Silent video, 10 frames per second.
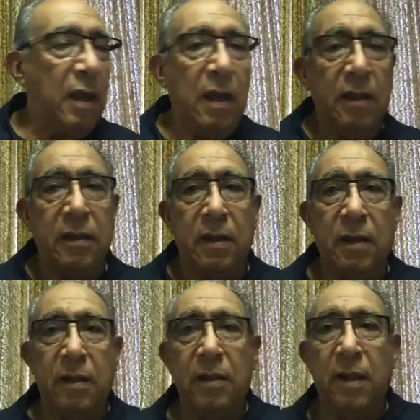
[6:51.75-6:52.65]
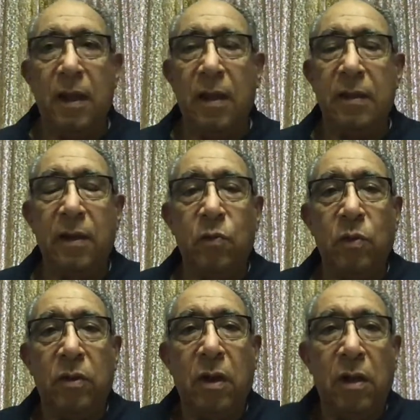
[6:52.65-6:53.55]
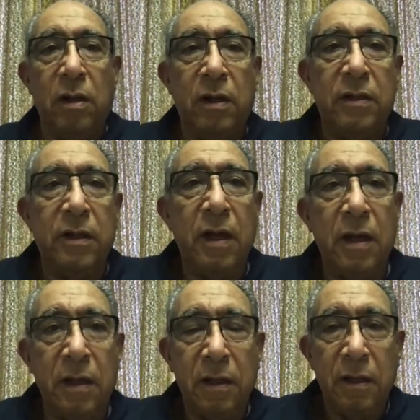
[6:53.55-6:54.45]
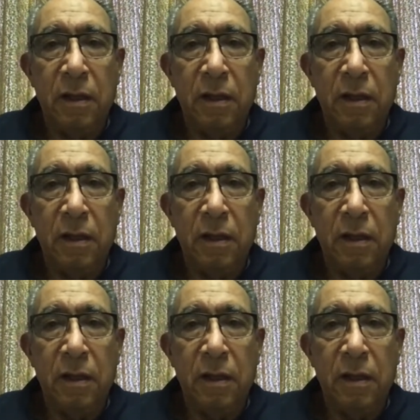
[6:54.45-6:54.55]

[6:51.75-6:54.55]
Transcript: we'll call it a day.